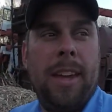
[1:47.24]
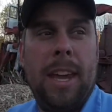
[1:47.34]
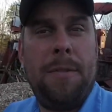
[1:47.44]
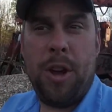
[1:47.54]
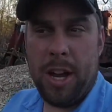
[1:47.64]

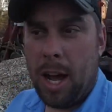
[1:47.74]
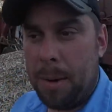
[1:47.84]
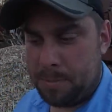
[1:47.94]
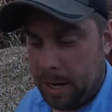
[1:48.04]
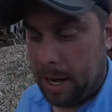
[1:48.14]
Give you an
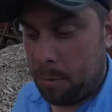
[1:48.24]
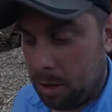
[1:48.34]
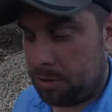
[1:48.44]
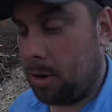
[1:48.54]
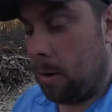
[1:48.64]
update on
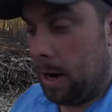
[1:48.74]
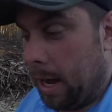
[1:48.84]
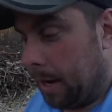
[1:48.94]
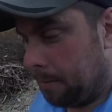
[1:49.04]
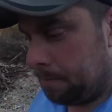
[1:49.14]
what's going
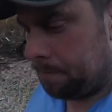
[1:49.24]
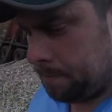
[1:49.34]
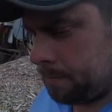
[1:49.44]
on.